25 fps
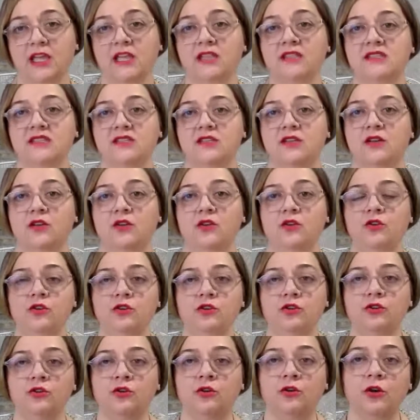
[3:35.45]
It's
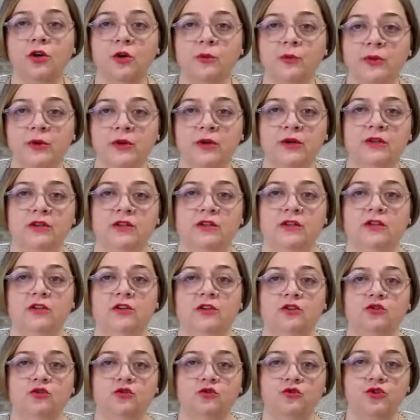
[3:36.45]
your
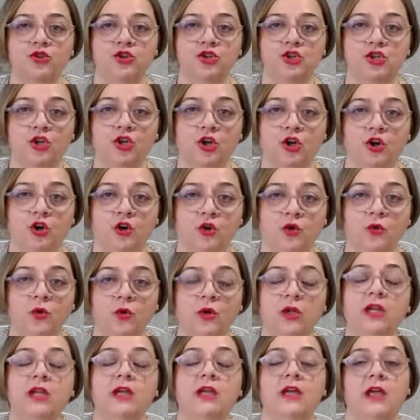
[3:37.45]
burden to
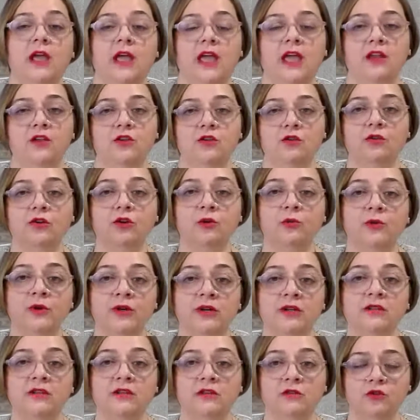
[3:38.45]
show and your
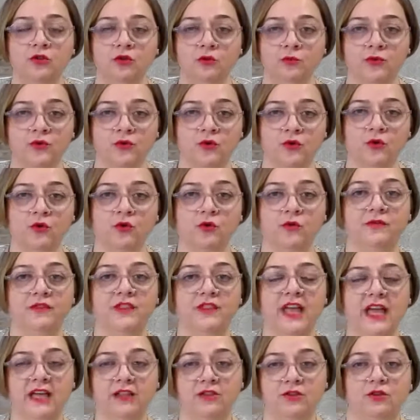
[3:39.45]
burden to prove
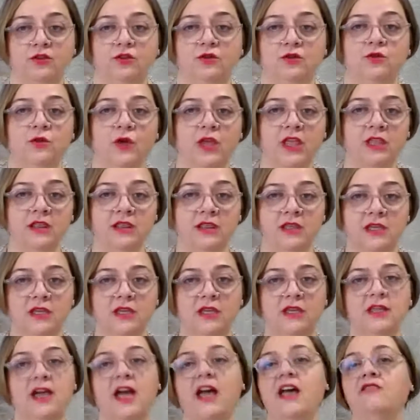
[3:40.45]
that you
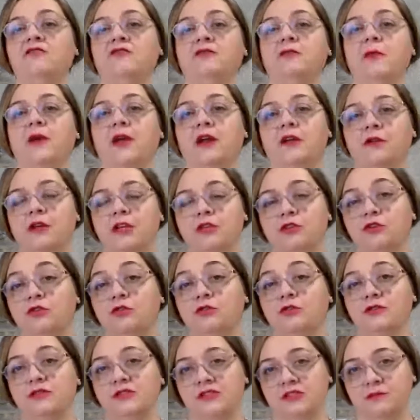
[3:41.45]
indeed have married
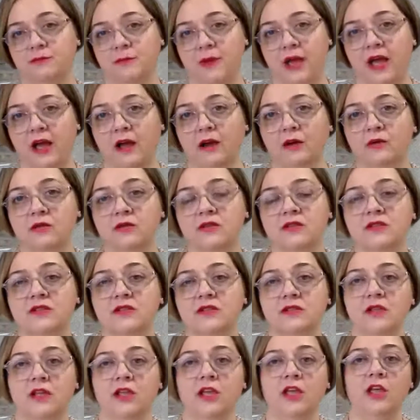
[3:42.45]
your
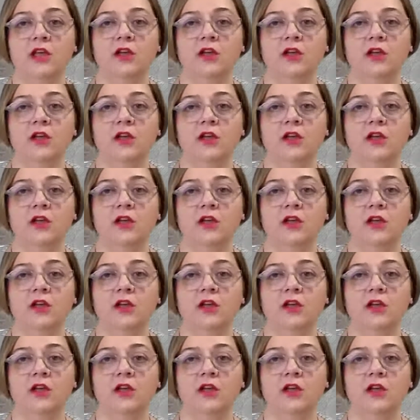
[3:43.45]
spouse